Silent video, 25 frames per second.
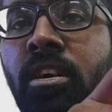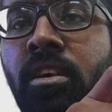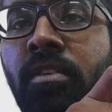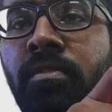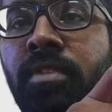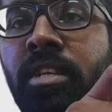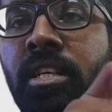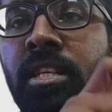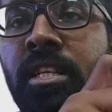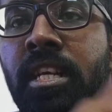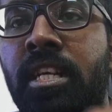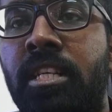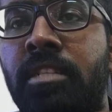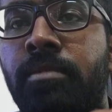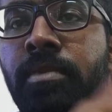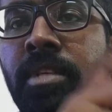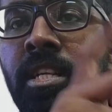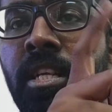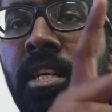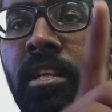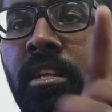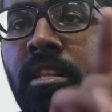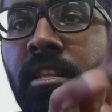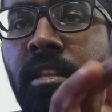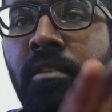of the
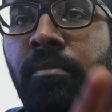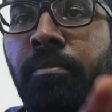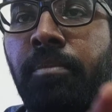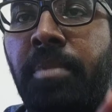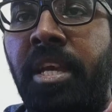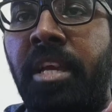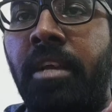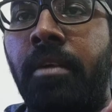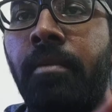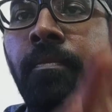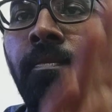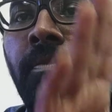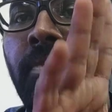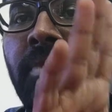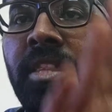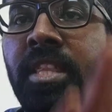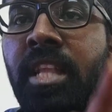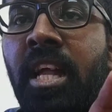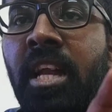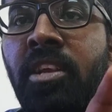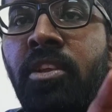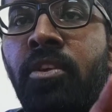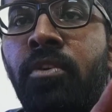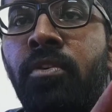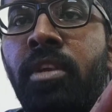transmitter in the pick.
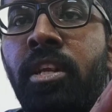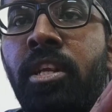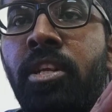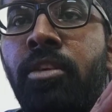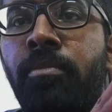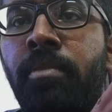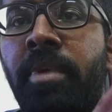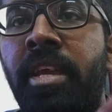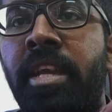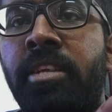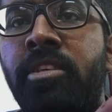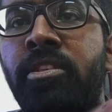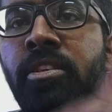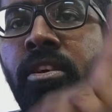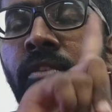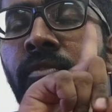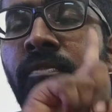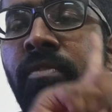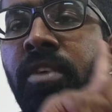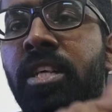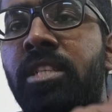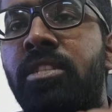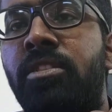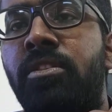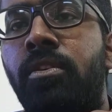That you need to make sure.
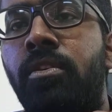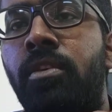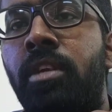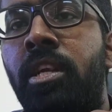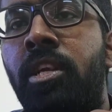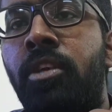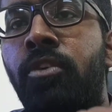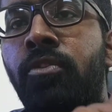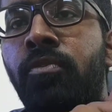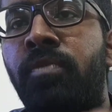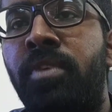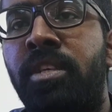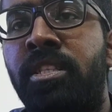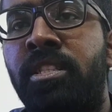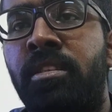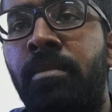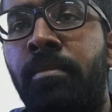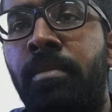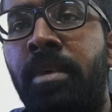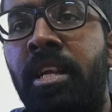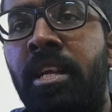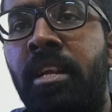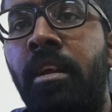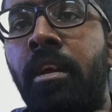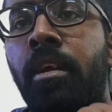First you need to fix
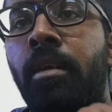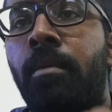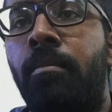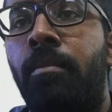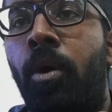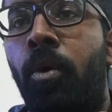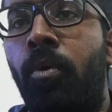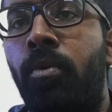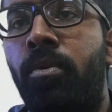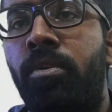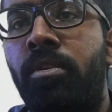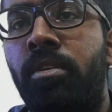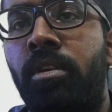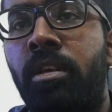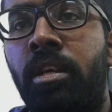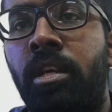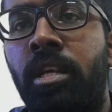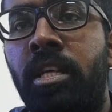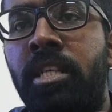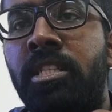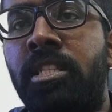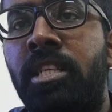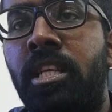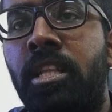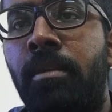the
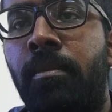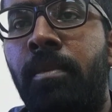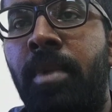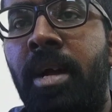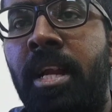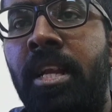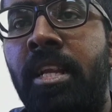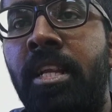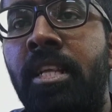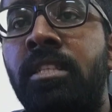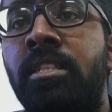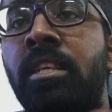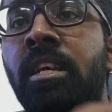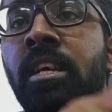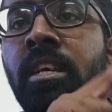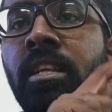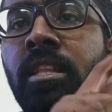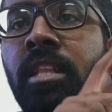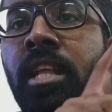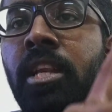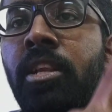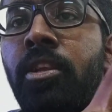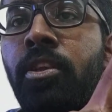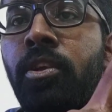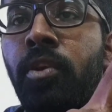insert the batteries,
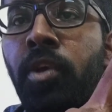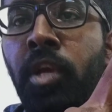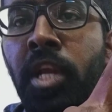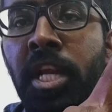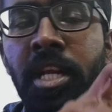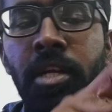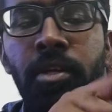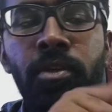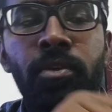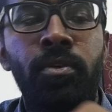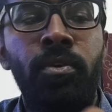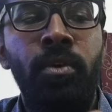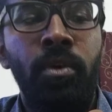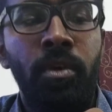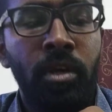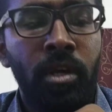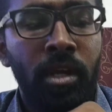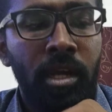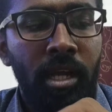then you need to